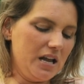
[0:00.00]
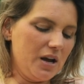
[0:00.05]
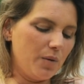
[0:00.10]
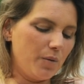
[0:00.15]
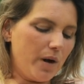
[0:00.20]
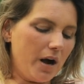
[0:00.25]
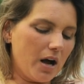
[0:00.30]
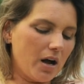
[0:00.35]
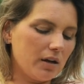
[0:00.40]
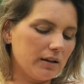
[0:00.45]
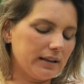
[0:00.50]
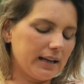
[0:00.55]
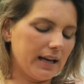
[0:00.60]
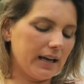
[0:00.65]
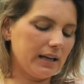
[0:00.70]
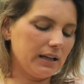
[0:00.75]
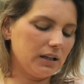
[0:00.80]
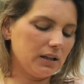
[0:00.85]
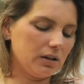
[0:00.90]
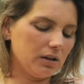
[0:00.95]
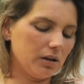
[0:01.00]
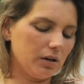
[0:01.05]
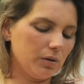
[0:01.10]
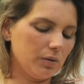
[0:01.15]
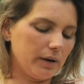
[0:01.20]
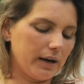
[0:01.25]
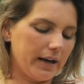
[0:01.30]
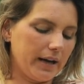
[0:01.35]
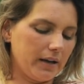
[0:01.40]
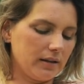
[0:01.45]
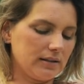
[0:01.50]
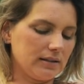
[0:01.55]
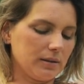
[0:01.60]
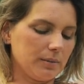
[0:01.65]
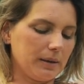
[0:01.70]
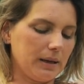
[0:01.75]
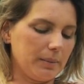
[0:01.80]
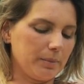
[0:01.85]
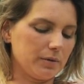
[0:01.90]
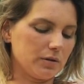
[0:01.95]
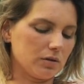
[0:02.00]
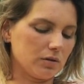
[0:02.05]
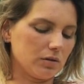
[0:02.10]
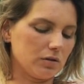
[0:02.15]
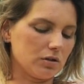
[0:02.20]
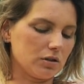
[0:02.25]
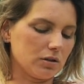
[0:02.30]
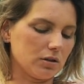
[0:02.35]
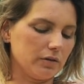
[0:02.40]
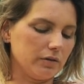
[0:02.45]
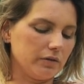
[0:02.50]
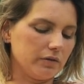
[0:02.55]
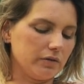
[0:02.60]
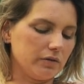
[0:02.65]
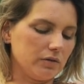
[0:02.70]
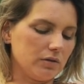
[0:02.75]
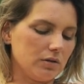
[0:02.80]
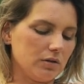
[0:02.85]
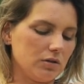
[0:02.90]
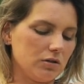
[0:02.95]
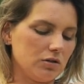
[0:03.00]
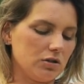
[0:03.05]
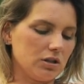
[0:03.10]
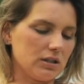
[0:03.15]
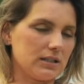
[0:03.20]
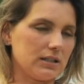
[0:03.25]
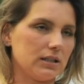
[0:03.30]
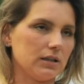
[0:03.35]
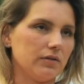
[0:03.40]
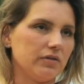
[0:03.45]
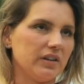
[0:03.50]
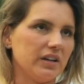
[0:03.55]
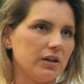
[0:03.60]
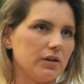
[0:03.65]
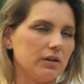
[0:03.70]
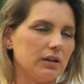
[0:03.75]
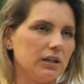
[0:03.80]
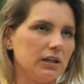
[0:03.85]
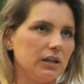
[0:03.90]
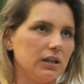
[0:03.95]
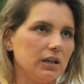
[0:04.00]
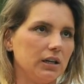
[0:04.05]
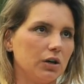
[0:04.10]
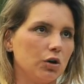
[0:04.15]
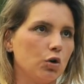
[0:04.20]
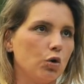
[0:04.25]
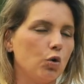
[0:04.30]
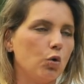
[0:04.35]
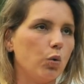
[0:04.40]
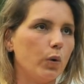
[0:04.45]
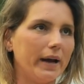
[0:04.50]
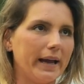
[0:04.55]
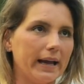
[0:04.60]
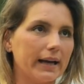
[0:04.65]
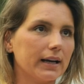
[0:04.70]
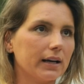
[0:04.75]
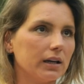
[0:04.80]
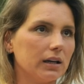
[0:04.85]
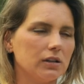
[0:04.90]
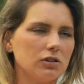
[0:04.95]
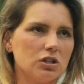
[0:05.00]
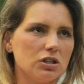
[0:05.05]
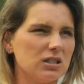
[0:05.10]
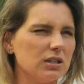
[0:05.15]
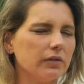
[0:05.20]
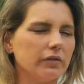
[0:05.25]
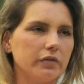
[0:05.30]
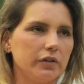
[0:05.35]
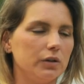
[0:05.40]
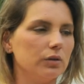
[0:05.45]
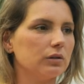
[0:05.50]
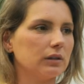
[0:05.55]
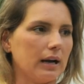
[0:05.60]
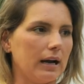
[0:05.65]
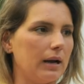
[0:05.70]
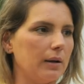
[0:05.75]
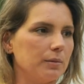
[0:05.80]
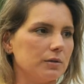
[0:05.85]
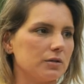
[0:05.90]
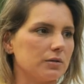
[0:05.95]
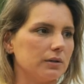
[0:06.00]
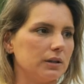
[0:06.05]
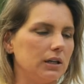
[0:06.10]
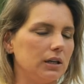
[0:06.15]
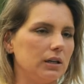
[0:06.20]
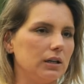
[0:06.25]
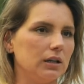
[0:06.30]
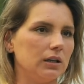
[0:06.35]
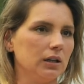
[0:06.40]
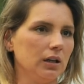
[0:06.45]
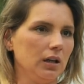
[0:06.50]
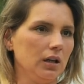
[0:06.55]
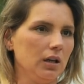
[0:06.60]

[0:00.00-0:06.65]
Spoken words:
Well, then, you know, I had some episodes of just a very quick, and just a few times really,